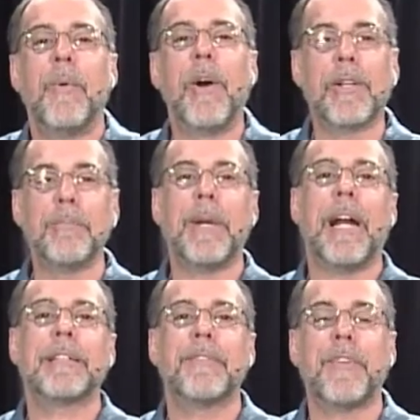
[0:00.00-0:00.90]
Welcome
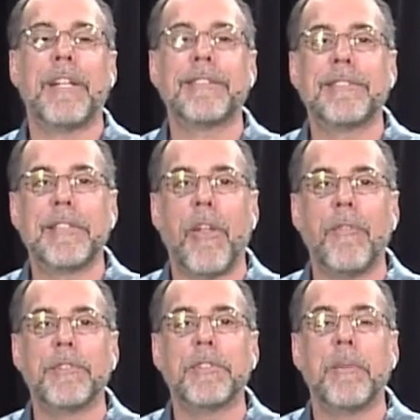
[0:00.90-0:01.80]
back to Facets
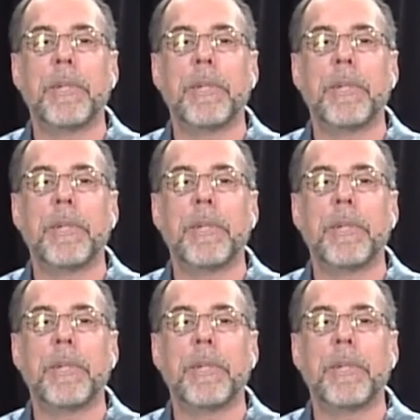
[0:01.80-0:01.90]
Television.